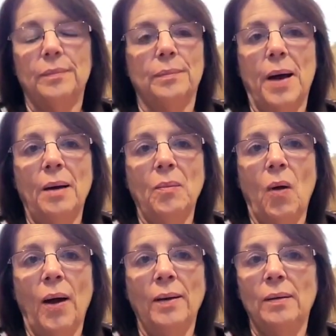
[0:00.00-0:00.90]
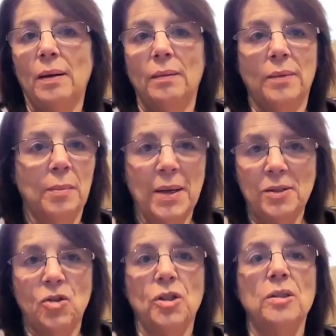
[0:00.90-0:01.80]
Bottom line, the
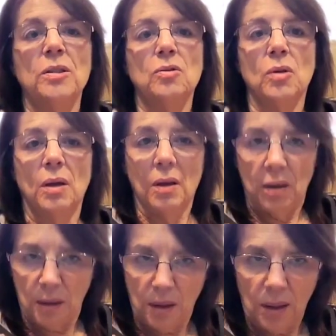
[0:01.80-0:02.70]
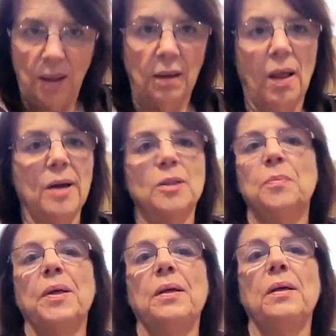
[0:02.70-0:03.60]
message is eat a lot of
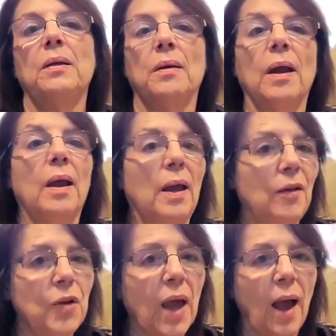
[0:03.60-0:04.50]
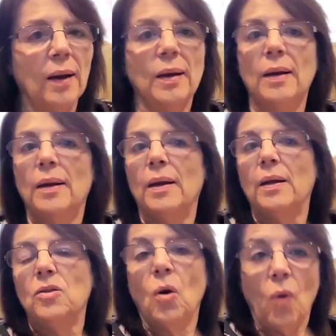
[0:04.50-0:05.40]
speed if you can.
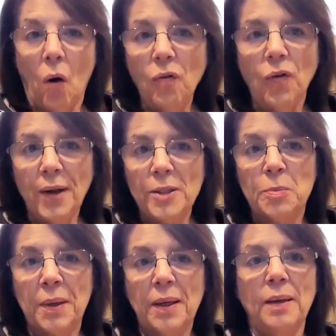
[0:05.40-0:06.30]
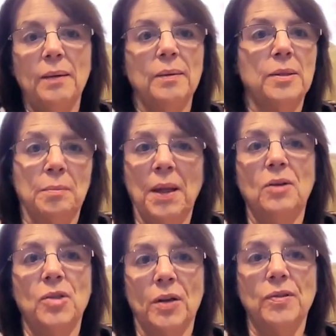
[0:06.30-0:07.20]
Don't overeat speed to make
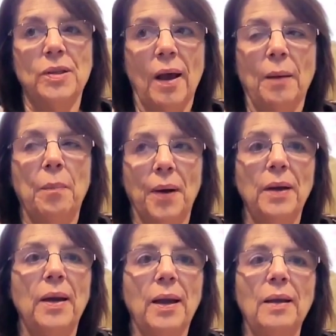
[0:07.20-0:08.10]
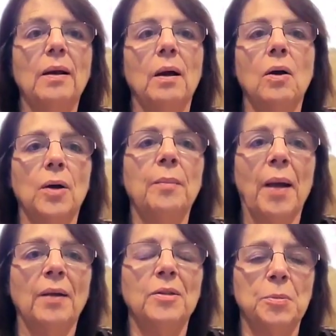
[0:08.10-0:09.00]
yourself sick, but eat a good
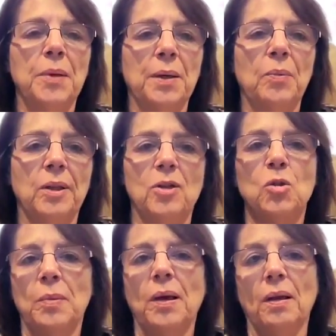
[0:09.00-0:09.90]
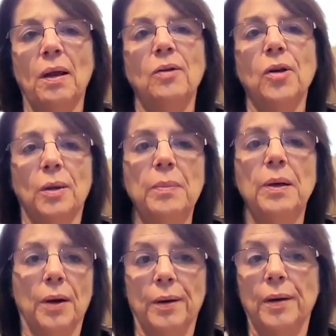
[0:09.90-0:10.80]
amount of speed with each meal and you're going to be
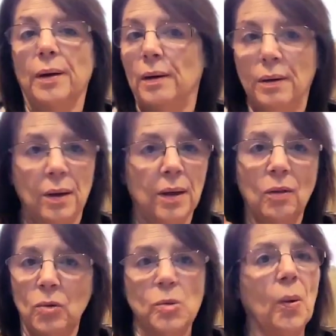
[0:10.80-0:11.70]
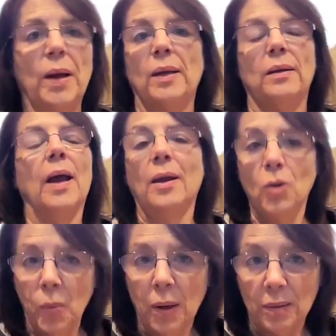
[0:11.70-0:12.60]
good. You're going to lose weight and
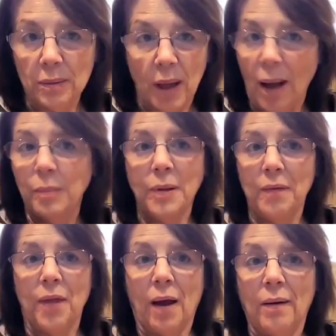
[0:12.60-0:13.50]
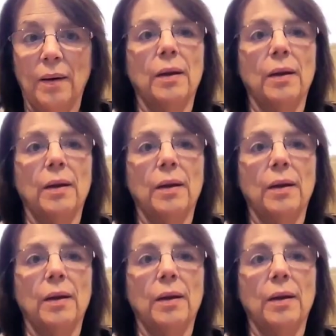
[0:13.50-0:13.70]
you will. I believe that.